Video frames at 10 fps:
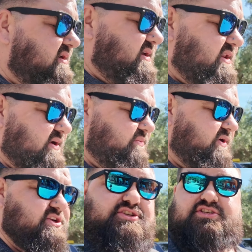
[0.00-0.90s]
And I
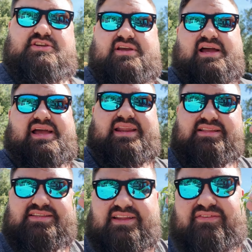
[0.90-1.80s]
wish I had a
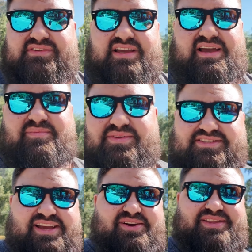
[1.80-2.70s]
ton of time to
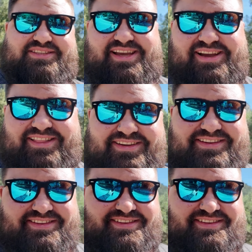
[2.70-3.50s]
stay on this island.